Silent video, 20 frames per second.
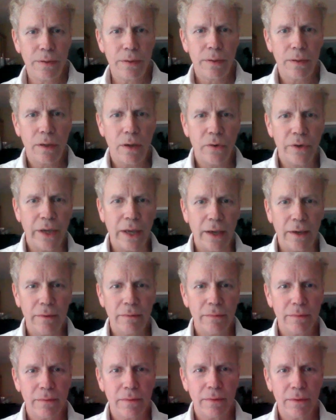Okay,
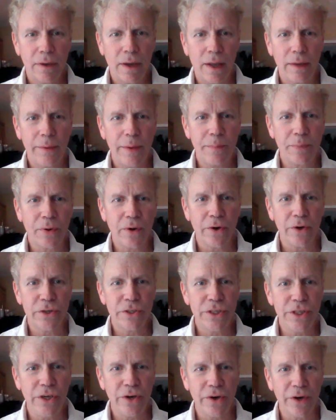let me
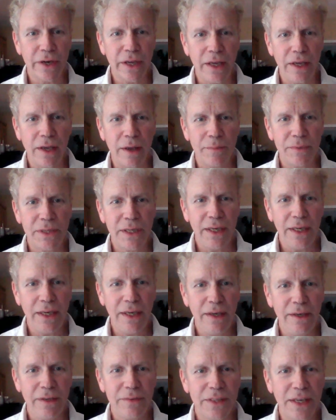purge New York E M T.
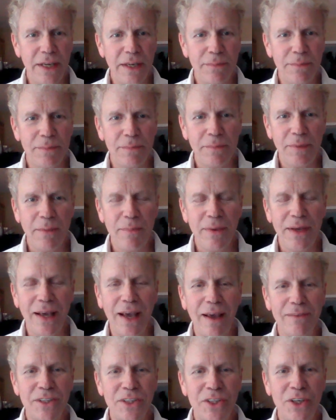He's, he, he
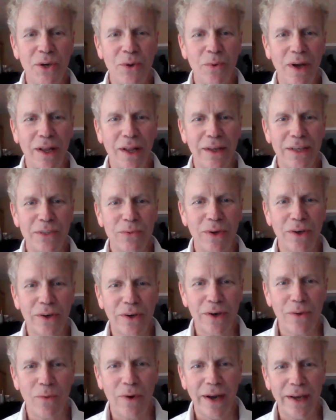behaves too well. He's
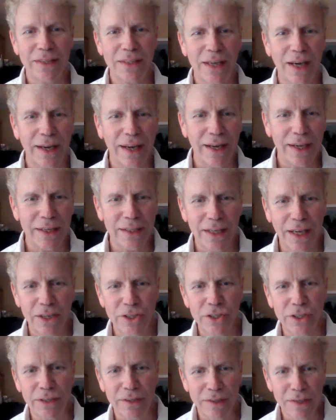wondering why he's not getting attention.